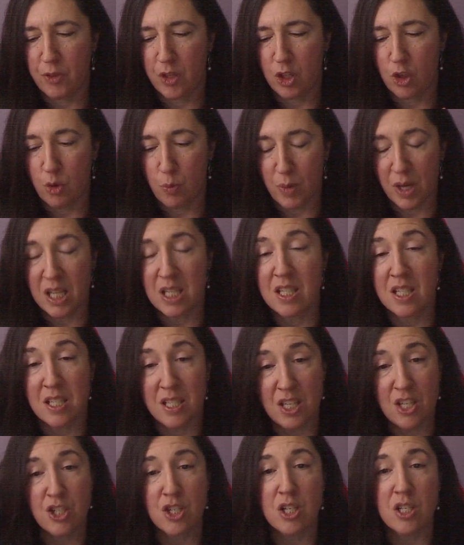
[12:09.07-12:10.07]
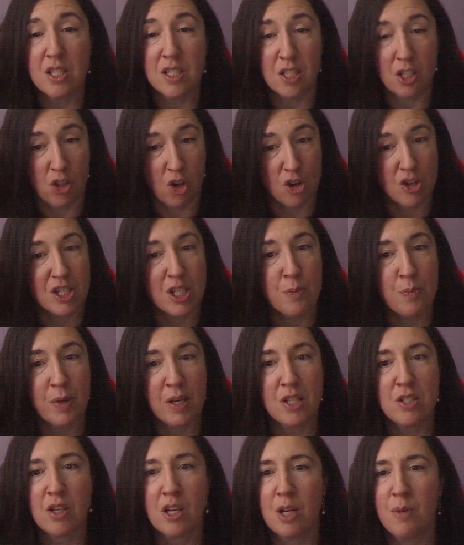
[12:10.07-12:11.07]
who makes decisions largely
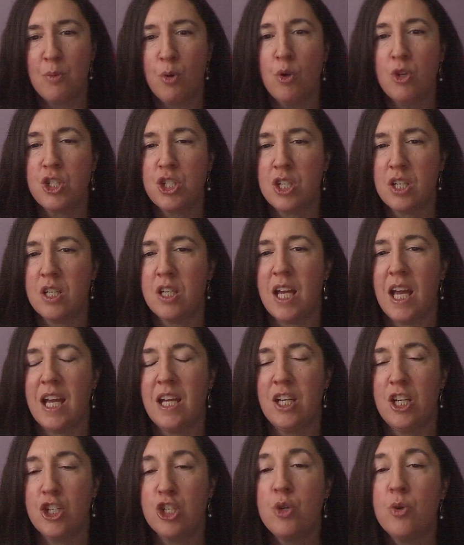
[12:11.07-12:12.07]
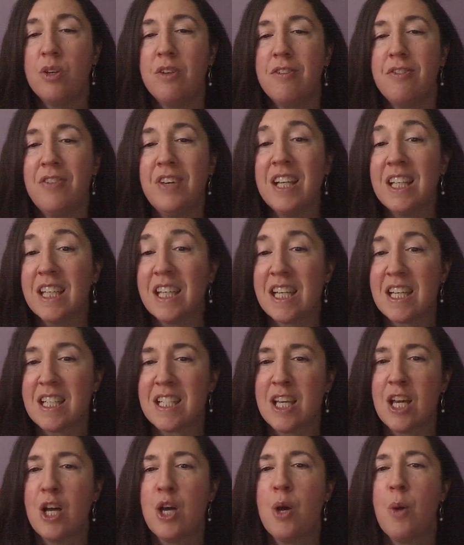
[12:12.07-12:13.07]
based on emotion and intuitive feelings,
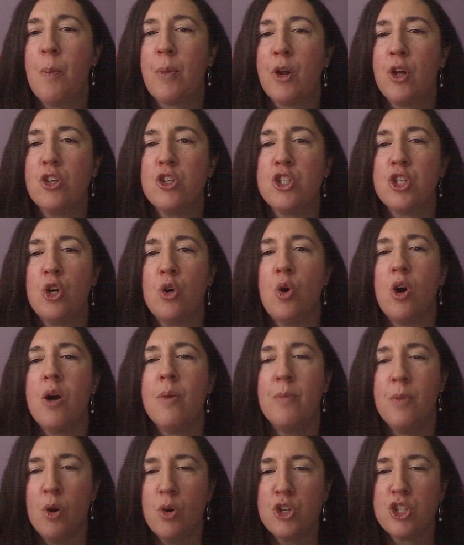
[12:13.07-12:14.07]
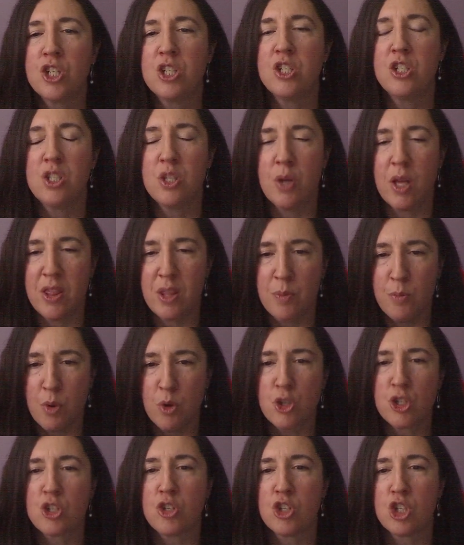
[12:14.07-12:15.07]
but also emotions, the
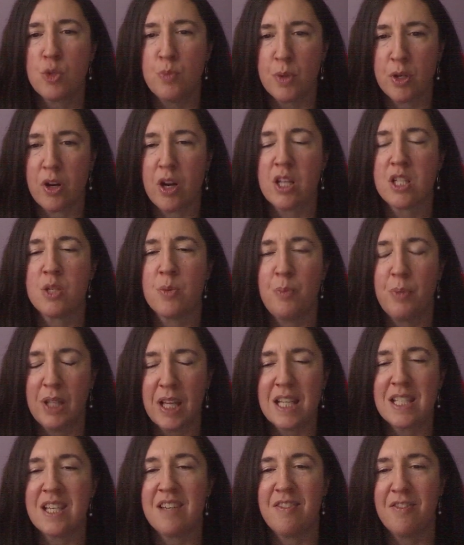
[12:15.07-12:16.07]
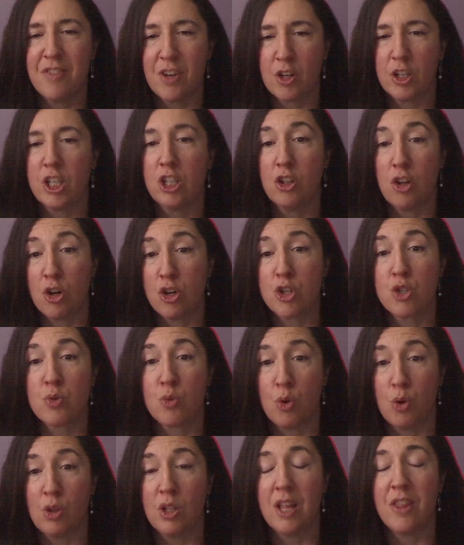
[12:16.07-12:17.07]
emotional experience plays a very large
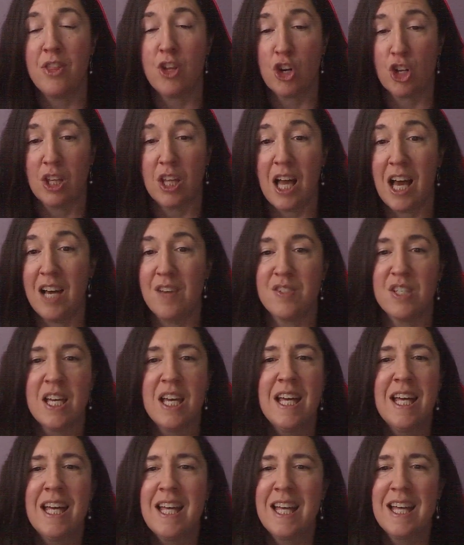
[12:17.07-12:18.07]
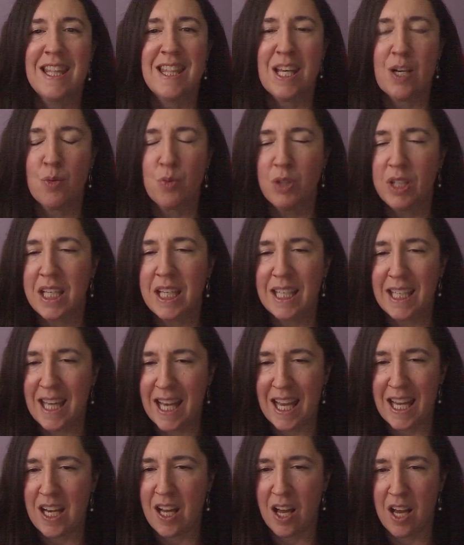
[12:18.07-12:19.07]
role in their lives. They really
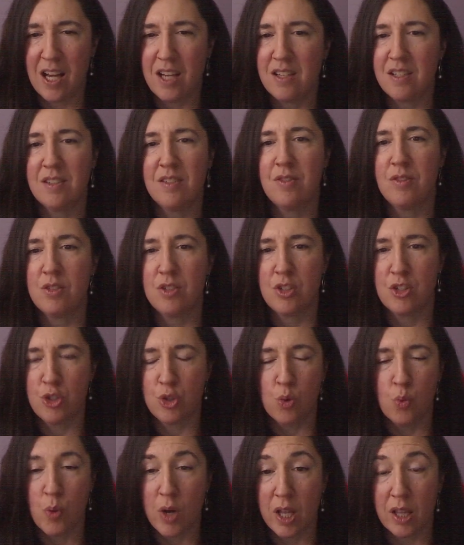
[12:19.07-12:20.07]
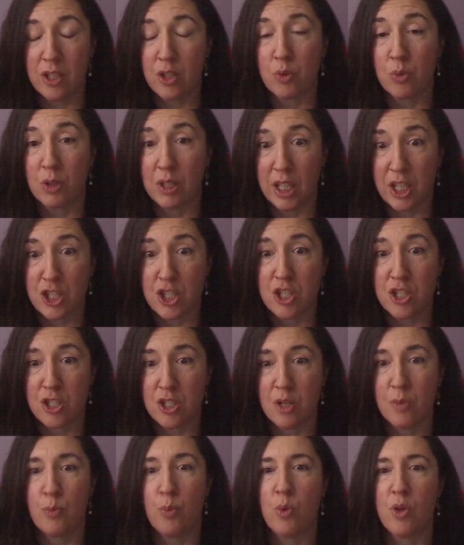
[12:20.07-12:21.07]
cannot do well in a
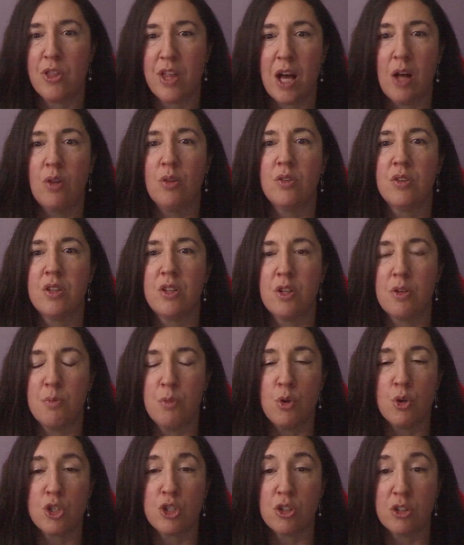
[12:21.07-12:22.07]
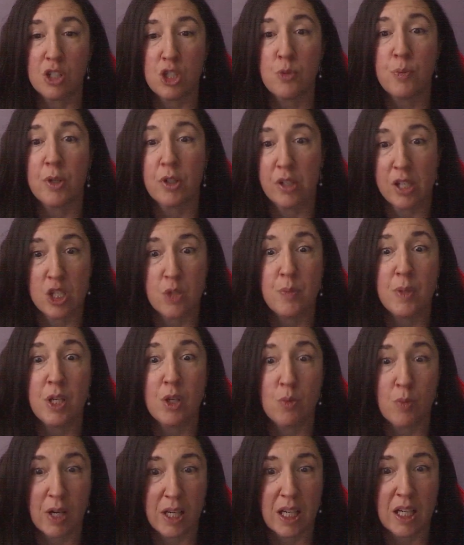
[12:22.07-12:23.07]
relationship without their emotional experience being
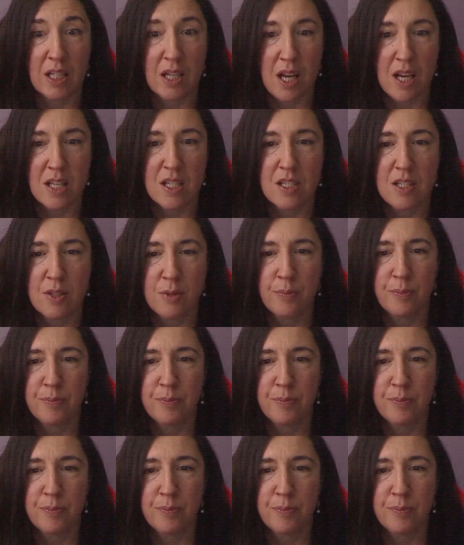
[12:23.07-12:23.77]
recognized.